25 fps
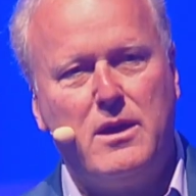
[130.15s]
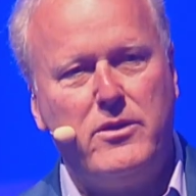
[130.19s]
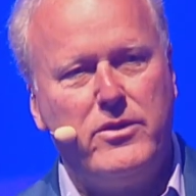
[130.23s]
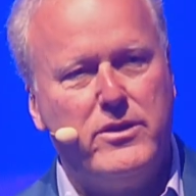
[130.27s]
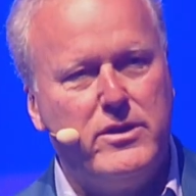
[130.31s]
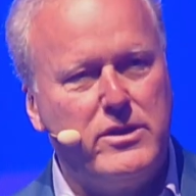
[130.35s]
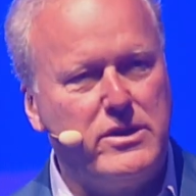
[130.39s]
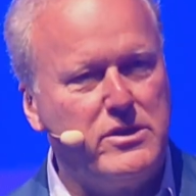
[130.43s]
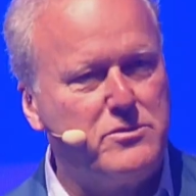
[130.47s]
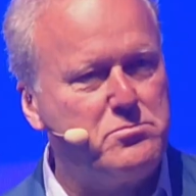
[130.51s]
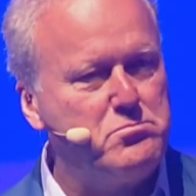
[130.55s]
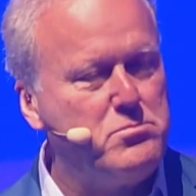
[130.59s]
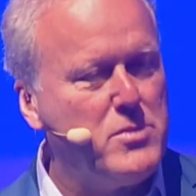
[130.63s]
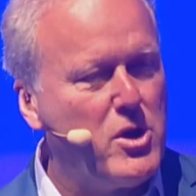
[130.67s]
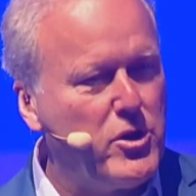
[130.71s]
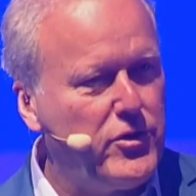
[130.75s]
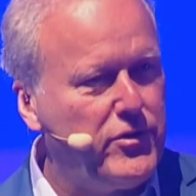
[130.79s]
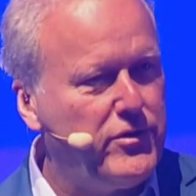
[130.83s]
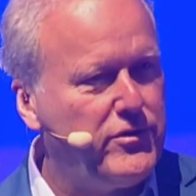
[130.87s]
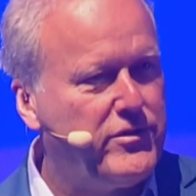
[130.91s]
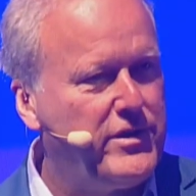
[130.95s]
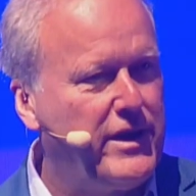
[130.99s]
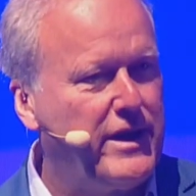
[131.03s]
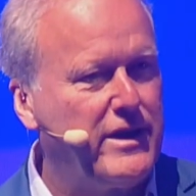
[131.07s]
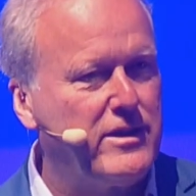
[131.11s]
these
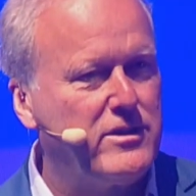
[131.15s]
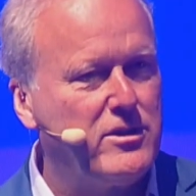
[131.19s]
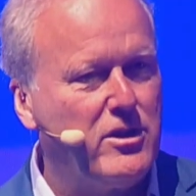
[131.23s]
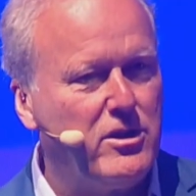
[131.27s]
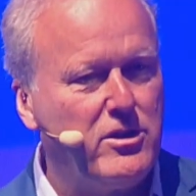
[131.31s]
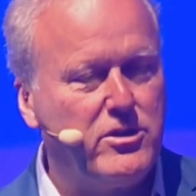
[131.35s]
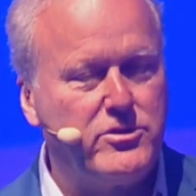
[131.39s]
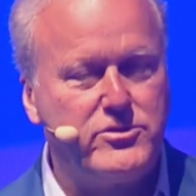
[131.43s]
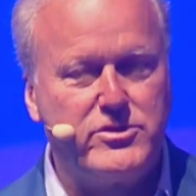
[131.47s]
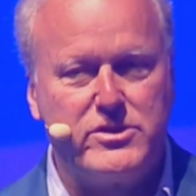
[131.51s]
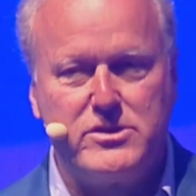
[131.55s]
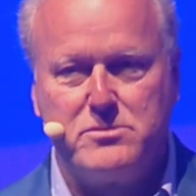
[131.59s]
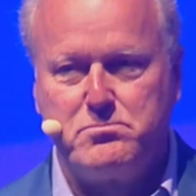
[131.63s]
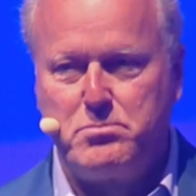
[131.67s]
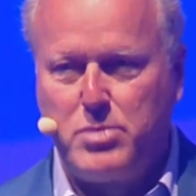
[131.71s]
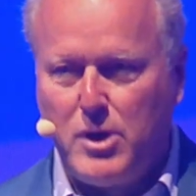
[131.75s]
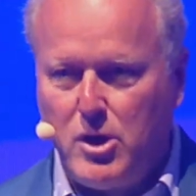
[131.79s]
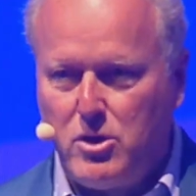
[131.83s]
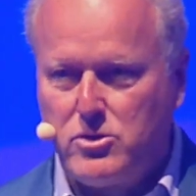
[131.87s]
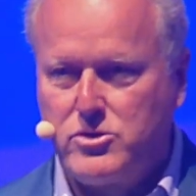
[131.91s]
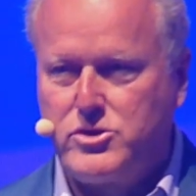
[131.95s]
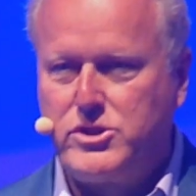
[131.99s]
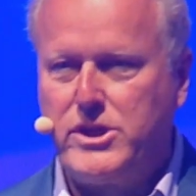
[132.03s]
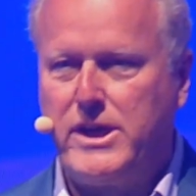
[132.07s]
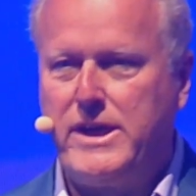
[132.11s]
modern technologies,
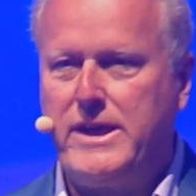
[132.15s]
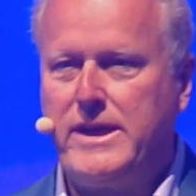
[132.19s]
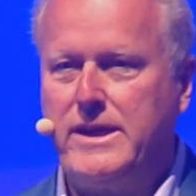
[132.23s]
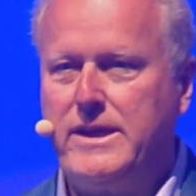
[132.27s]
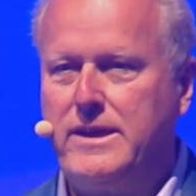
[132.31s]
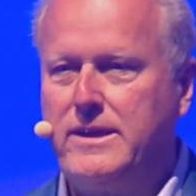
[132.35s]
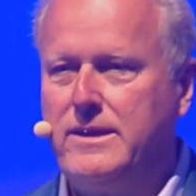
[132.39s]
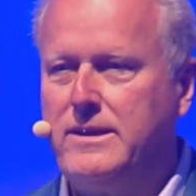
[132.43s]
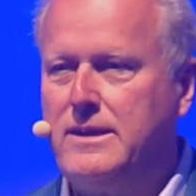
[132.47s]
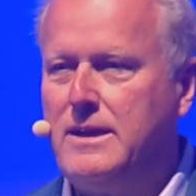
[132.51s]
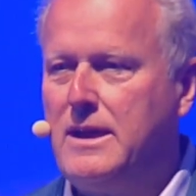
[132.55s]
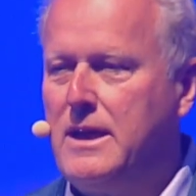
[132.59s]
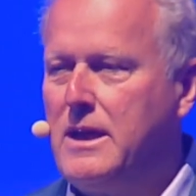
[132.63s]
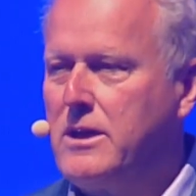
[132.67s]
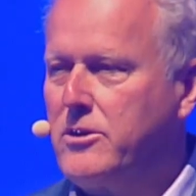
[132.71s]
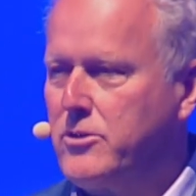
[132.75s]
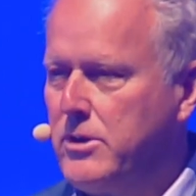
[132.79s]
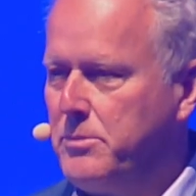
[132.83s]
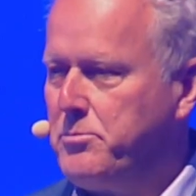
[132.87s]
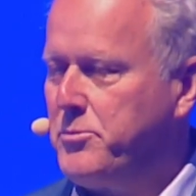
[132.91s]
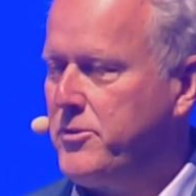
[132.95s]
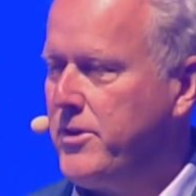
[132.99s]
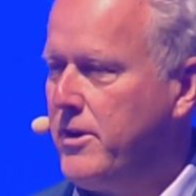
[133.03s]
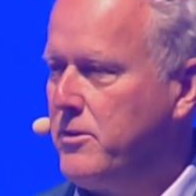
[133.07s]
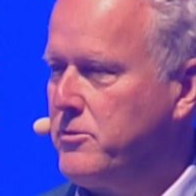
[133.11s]
blockchain,
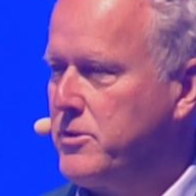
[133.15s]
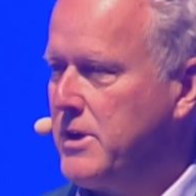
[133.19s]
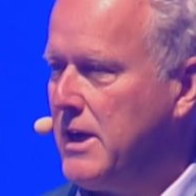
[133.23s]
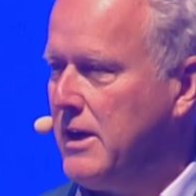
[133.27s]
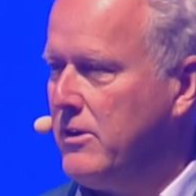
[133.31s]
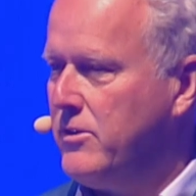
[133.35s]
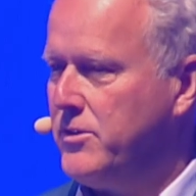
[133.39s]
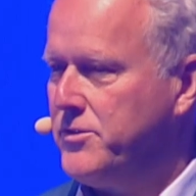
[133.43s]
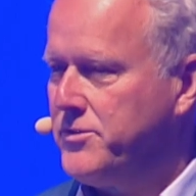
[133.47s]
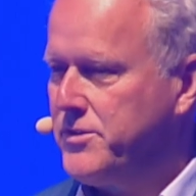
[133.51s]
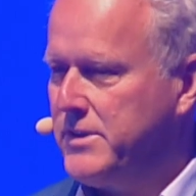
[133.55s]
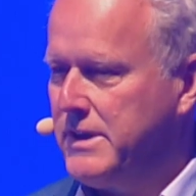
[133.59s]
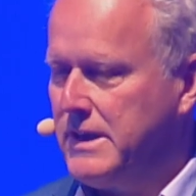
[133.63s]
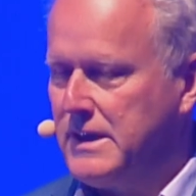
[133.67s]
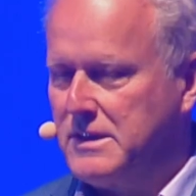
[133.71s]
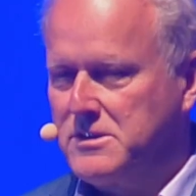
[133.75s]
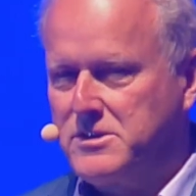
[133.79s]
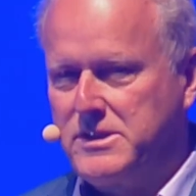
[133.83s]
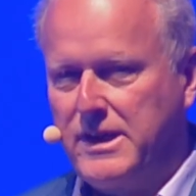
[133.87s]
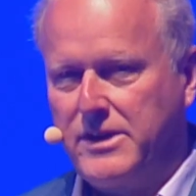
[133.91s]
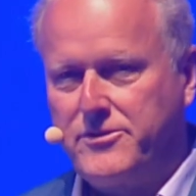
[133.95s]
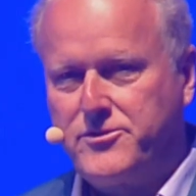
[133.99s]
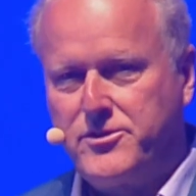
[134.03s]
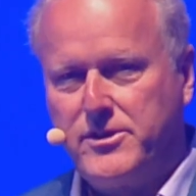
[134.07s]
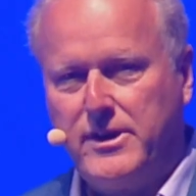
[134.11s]
cryptocurrency,
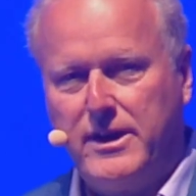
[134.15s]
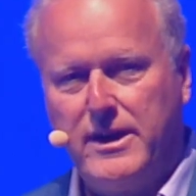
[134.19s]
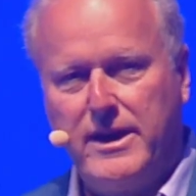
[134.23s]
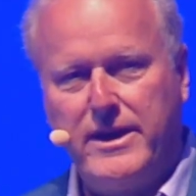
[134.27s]
etc.